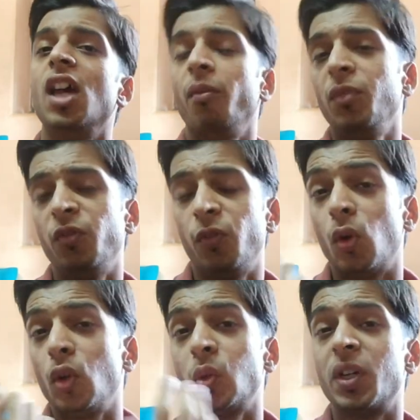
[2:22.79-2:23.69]
i mean if
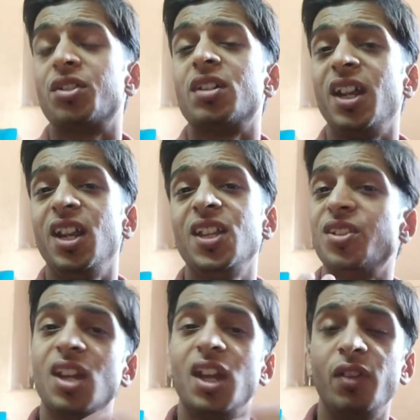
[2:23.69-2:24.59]
you want to master
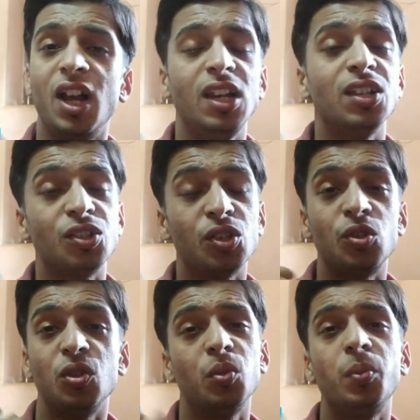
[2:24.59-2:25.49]
kindness then i will highly
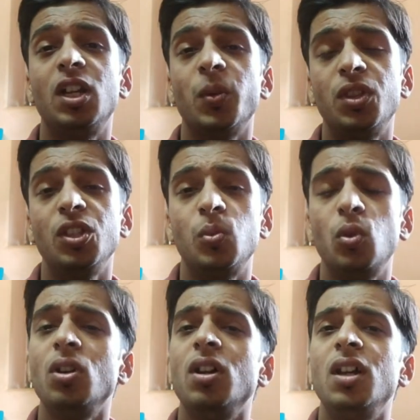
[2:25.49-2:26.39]
suggest you to pick up this
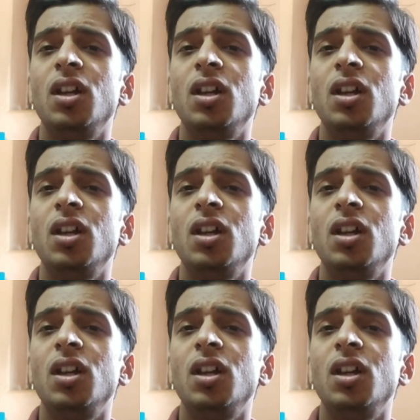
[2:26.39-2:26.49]
book